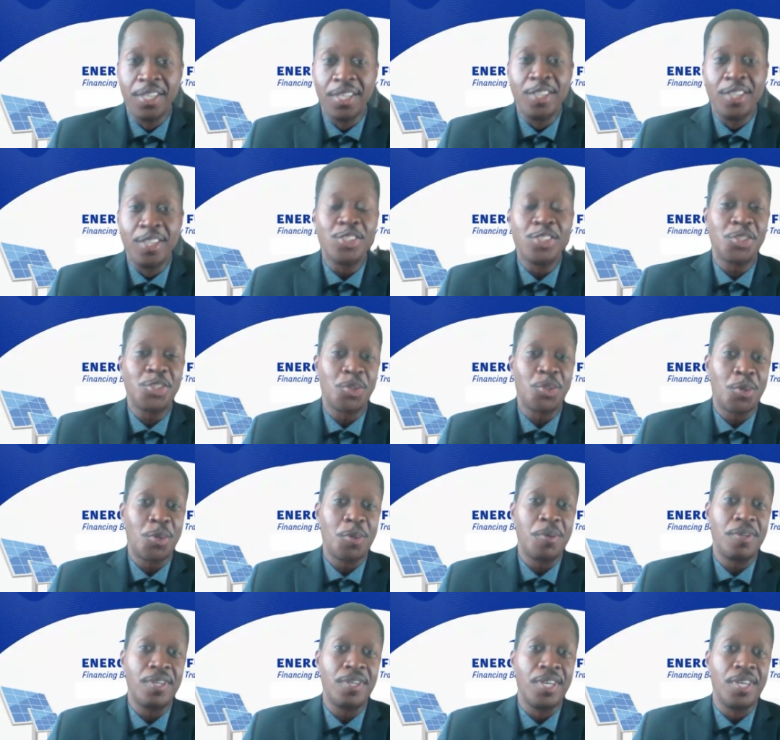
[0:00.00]

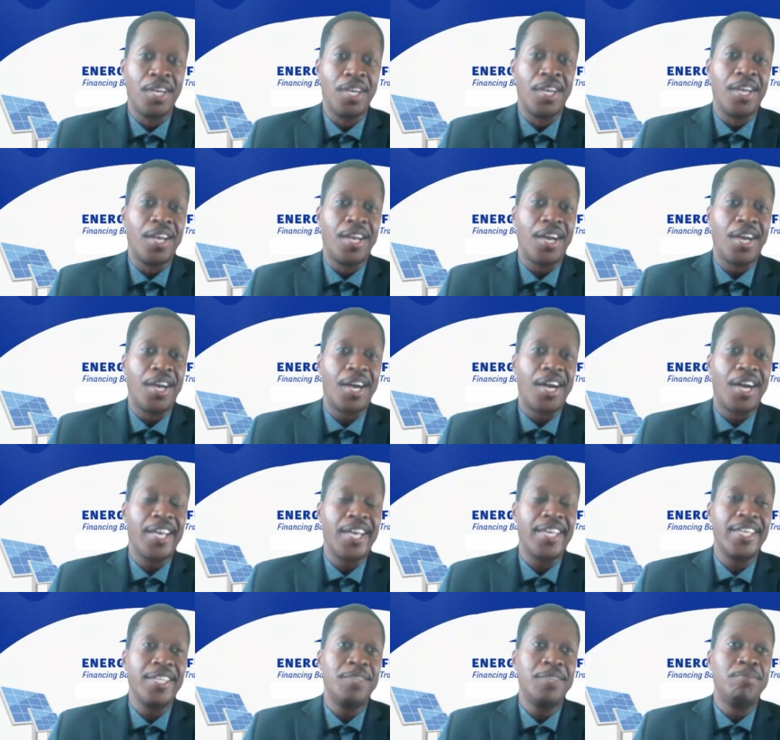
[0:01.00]
So
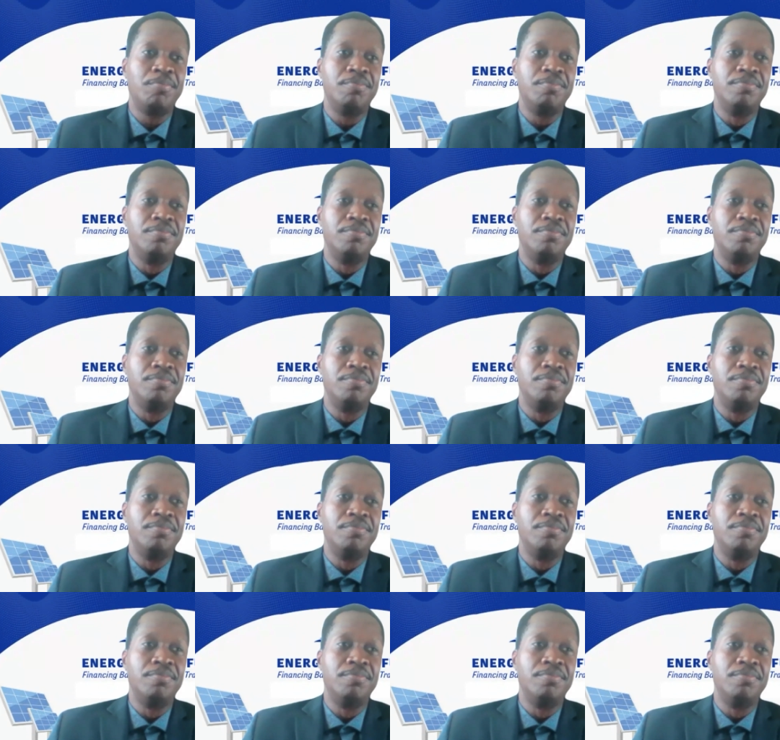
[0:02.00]
I